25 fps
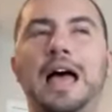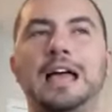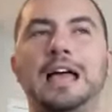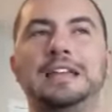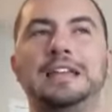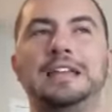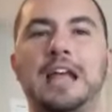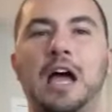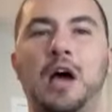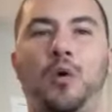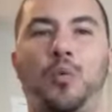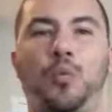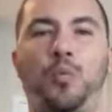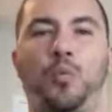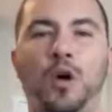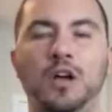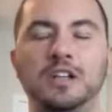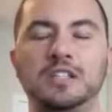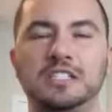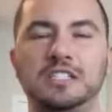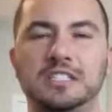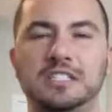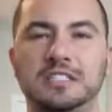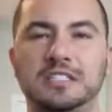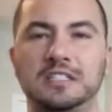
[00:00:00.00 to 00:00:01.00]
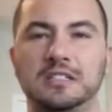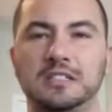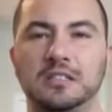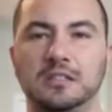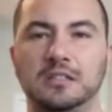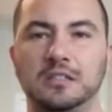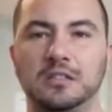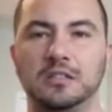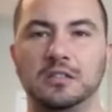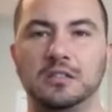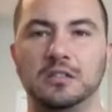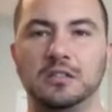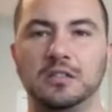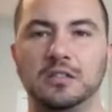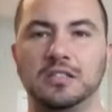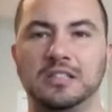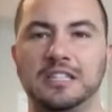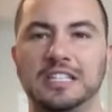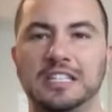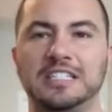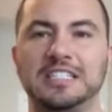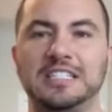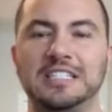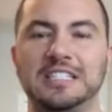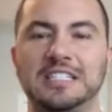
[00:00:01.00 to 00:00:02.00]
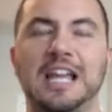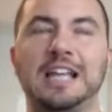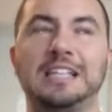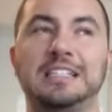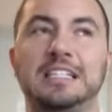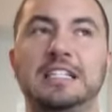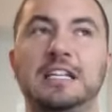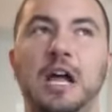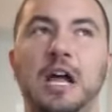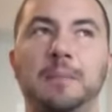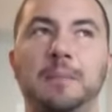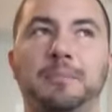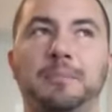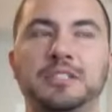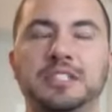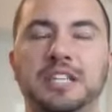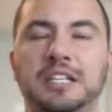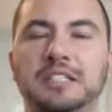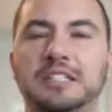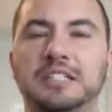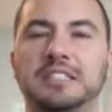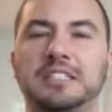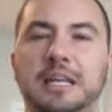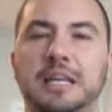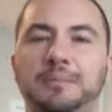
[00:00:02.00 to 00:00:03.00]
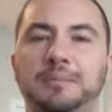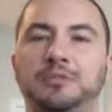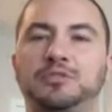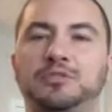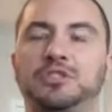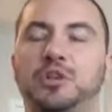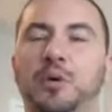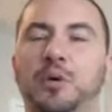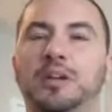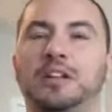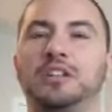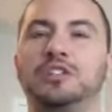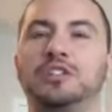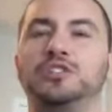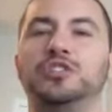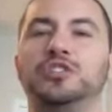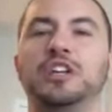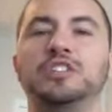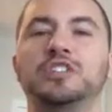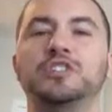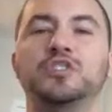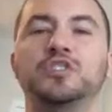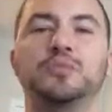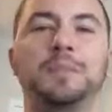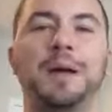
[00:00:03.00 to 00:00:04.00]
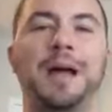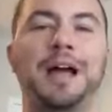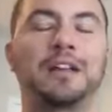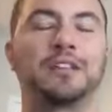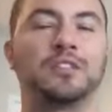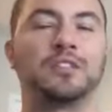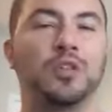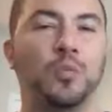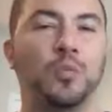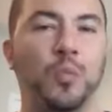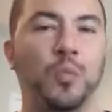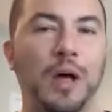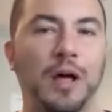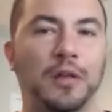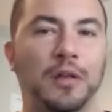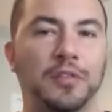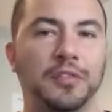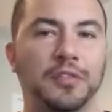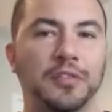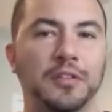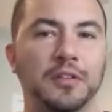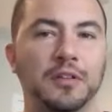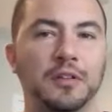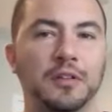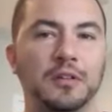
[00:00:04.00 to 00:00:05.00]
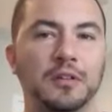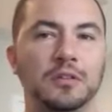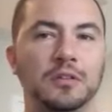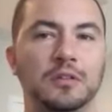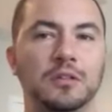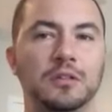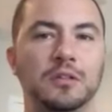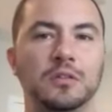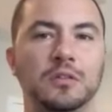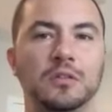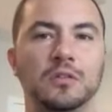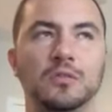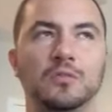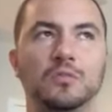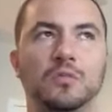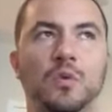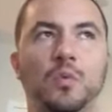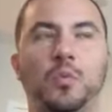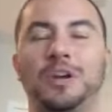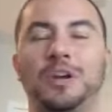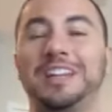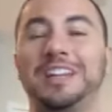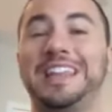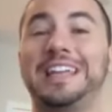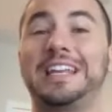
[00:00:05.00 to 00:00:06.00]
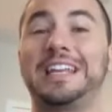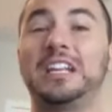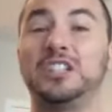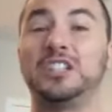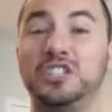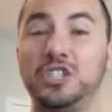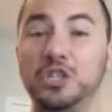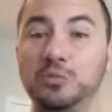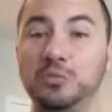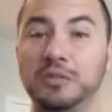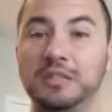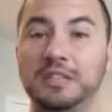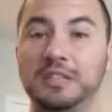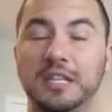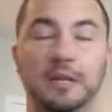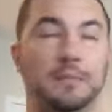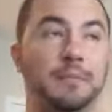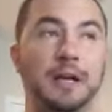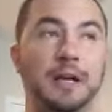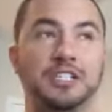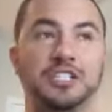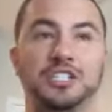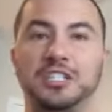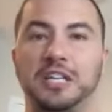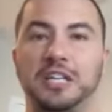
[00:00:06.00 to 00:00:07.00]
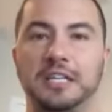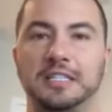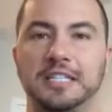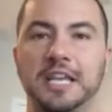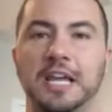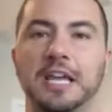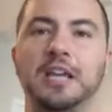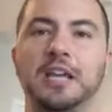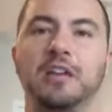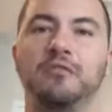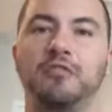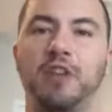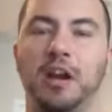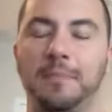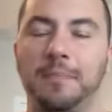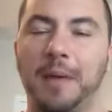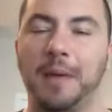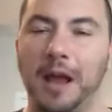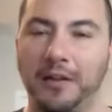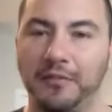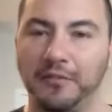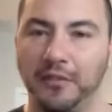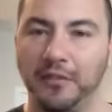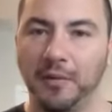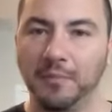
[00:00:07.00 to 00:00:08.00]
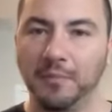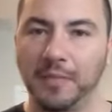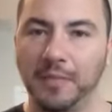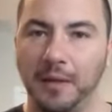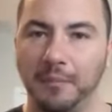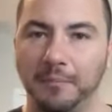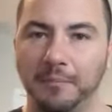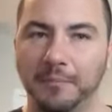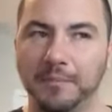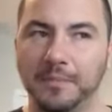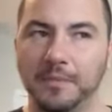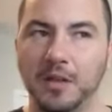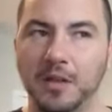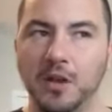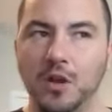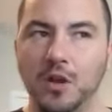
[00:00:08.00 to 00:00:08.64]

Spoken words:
And now once this 99% is able to go ahead and transfer back the wealth, well, what are they going to do with it? It might just get taken right back from them.